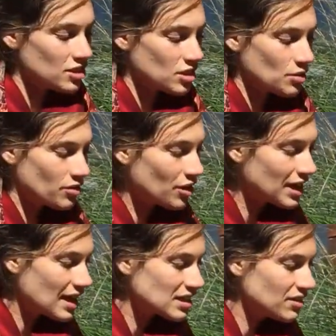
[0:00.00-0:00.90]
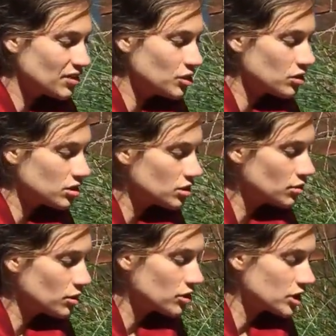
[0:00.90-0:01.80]
So a great activity you can do
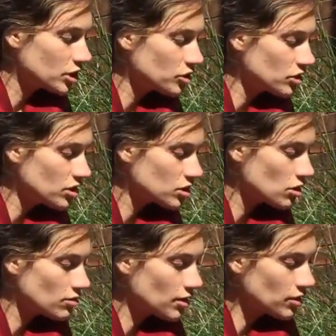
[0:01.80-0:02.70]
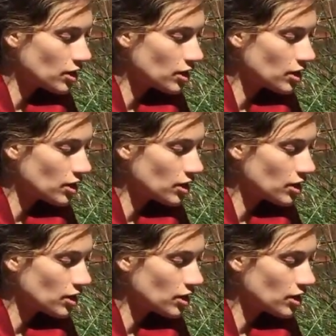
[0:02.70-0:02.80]
with your children is go around the